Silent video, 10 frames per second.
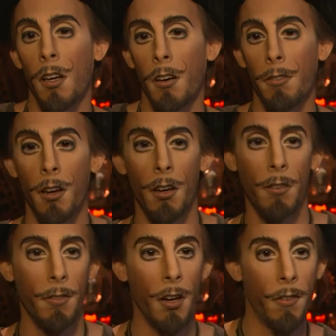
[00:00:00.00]
of,
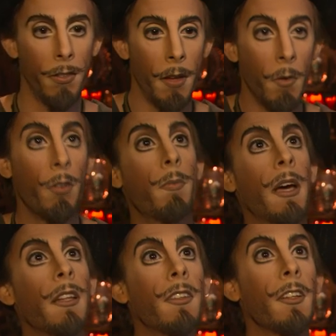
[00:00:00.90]
of, of the
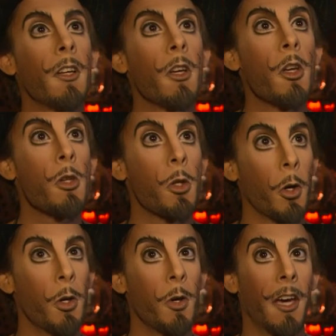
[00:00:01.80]
movement. So
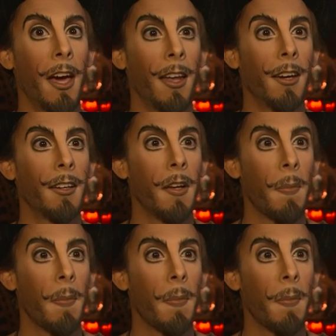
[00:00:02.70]
you can